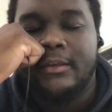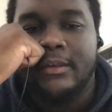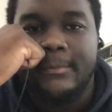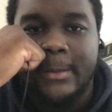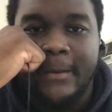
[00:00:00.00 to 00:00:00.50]

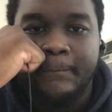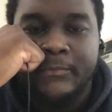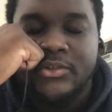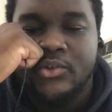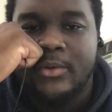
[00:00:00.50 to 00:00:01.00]
You know what I mean?
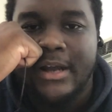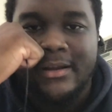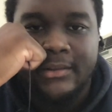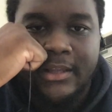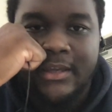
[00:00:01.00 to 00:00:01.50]
So you
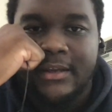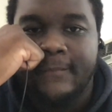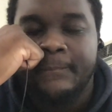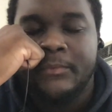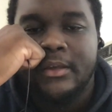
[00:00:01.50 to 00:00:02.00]
kind of look at
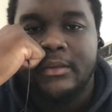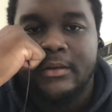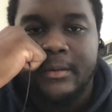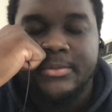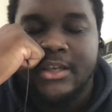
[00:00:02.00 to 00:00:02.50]
it, you
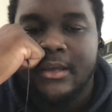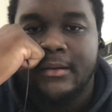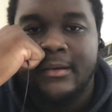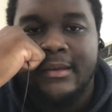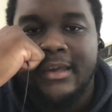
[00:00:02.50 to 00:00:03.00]
know what I'm
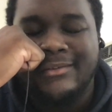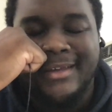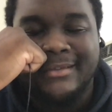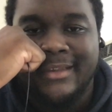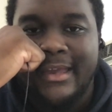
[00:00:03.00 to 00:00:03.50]
saying? And you're
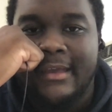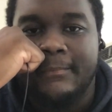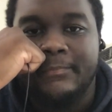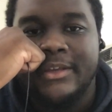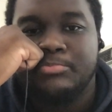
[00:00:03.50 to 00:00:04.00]
like,
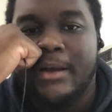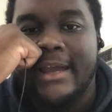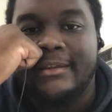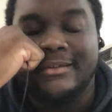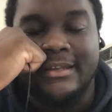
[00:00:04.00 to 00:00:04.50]
damn, it's
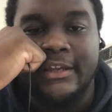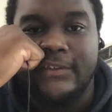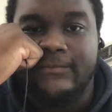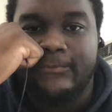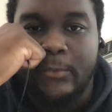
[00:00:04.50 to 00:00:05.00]
probably the
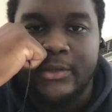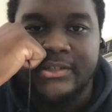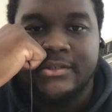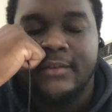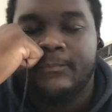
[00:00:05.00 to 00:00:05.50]
nigga's
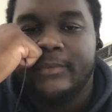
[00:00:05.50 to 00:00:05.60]
voice.